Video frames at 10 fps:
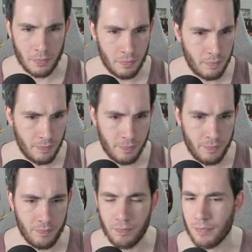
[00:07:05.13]

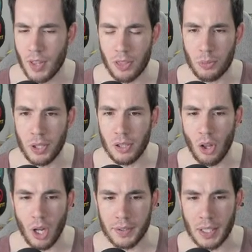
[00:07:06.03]
60 dollars the three
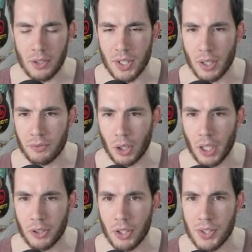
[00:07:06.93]
lot there selling for
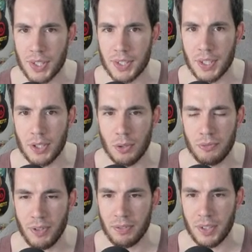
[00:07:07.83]
162
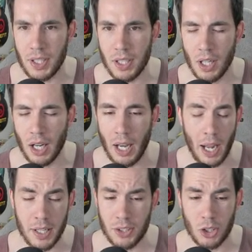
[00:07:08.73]
50 uh,
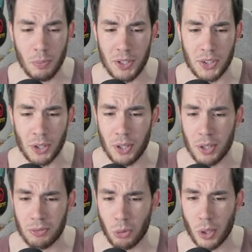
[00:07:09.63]
i assume it's 30
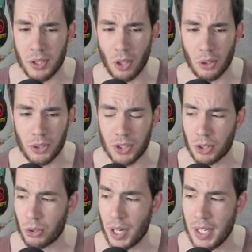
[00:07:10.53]
or 40 dollars to
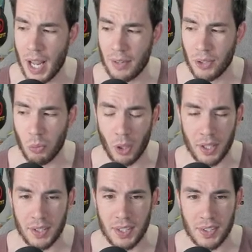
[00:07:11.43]
grade every one
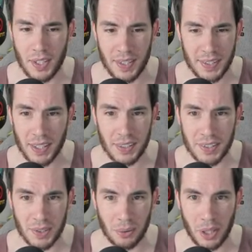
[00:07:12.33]
of these isn't it
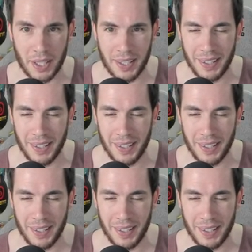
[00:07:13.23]
so like